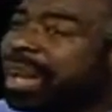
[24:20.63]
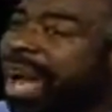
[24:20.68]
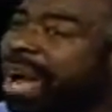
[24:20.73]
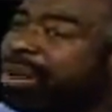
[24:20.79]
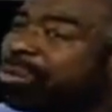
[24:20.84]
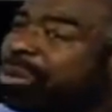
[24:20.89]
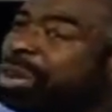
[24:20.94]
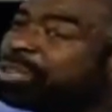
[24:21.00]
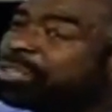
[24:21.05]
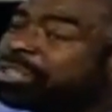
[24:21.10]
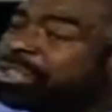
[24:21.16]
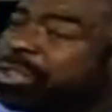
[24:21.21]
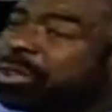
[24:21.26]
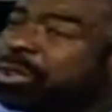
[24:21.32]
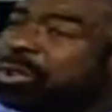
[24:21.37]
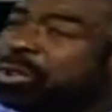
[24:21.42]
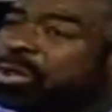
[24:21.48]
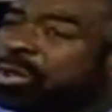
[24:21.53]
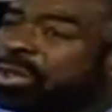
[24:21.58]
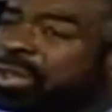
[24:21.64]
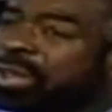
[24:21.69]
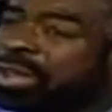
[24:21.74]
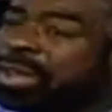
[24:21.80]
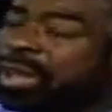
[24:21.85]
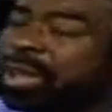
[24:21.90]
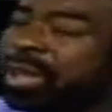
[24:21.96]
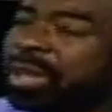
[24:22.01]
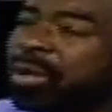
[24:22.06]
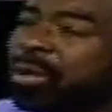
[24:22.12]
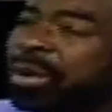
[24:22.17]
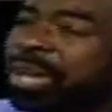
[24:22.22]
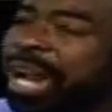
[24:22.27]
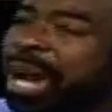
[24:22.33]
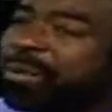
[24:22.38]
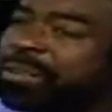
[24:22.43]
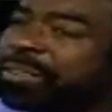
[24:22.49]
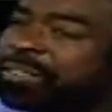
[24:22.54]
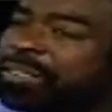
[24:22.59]
I wrote you
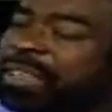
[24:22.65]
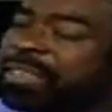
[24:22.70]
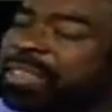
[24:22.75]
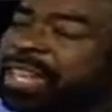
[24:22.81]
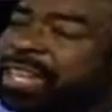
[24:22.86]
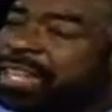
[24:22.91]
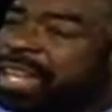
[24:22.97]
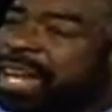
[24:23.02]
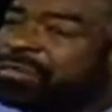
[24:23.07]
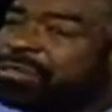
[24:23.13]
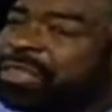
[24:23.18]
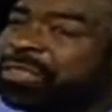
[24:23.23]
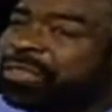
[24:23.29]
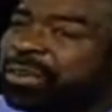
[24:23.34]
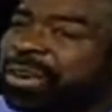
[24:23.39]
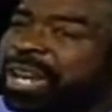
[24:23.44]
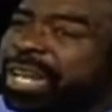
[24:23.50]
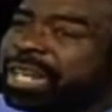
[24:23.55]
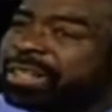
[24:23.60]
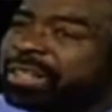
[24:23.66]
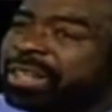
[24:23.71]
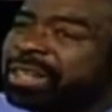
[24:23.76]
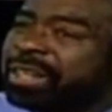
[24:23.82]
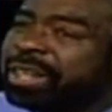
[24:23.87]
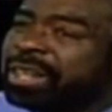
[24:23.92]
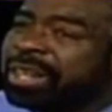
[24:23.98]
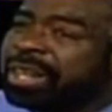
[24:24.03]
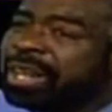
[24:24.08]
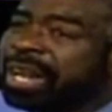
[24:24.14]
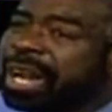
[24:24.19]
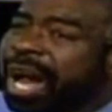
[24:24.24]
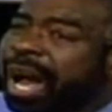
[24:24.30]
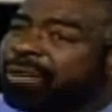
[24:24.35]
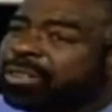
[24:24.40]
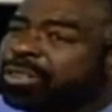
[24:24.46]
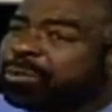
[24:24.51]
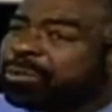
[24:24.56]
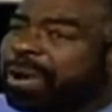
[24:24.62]
when I was in the 11th grade.
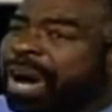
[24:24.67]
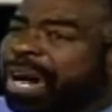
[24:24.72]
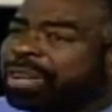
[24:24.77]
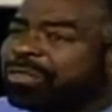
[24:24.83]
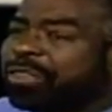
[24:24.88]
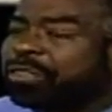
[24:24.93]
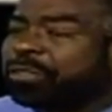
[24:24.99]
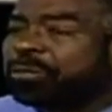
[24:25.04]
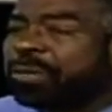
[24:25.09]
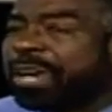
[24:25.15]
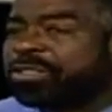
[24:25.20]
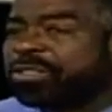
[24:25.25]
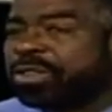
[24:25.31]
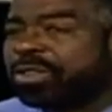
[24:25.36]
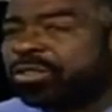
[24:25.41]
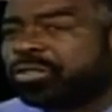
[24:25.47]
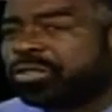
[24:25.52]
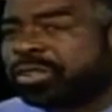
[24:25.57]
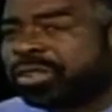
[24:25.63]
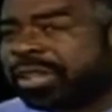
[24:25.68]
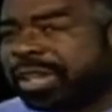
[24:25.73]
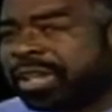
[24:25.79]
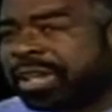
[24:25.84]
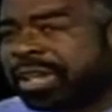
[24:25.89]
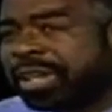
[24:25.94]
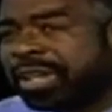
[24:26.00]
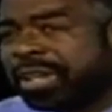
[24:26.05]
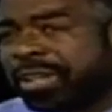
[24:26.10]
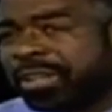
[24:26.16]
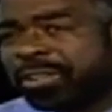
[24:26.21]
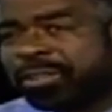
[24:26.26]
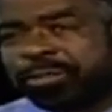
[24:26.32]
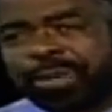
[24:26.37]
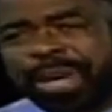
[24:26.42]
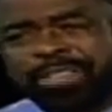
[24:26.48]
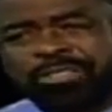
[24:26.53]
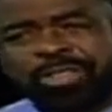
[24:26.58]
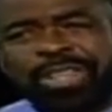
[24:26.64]
I was a part of a
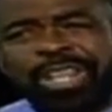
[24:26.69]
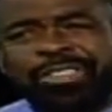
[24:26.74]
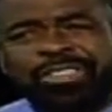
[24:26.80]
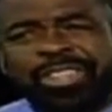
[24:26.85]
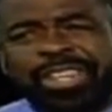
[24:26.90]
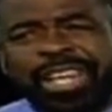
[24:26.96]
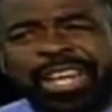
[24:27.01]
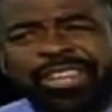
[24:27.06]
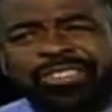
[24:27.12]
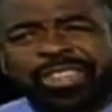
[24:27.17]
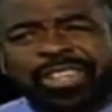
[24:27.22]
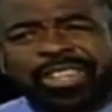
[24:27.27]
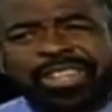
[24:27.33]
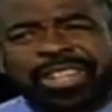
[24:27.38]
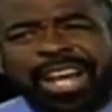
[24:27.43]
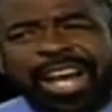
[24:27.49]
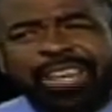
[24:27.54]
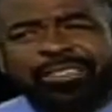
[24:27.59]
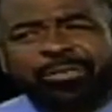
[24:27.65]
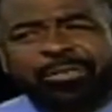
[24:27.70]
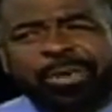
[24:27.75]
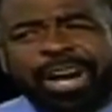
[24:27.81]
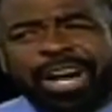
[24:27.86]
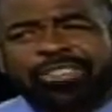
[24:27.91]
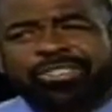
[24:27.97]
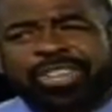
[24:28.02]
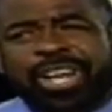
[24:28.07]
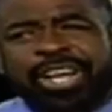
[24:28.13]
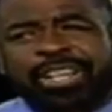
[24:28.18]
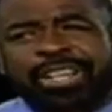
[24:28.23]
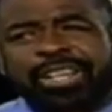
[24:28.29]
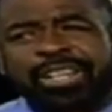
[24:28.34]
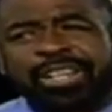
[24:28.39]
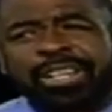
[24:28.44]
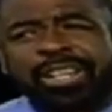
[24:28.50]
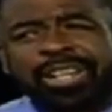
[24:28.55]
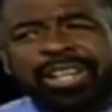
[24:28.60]
special education class project.